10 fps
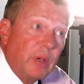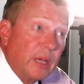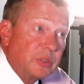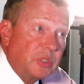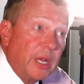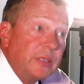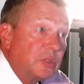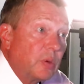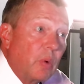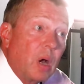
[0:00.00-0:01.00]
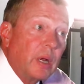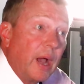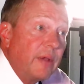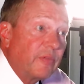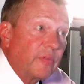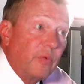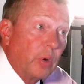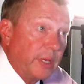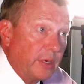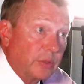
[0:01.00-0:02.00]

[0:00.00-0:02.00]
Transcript: you guys chased the wrong guy for 40